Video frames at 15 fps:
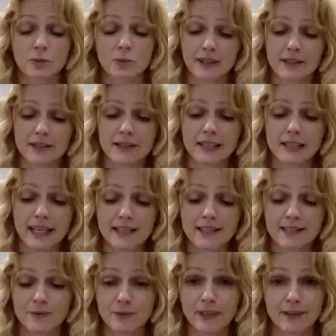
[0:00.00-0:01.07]
because I
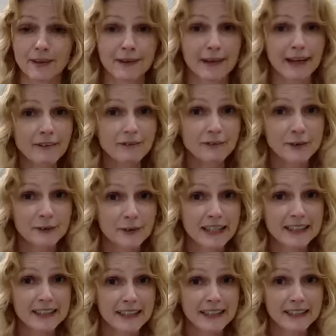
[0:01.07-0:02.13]
guess we all have to
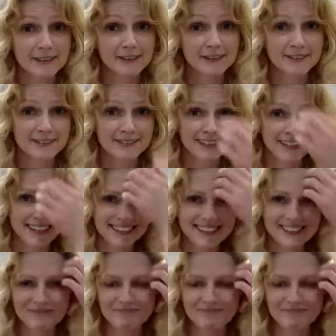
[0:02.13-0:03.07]
right now, right?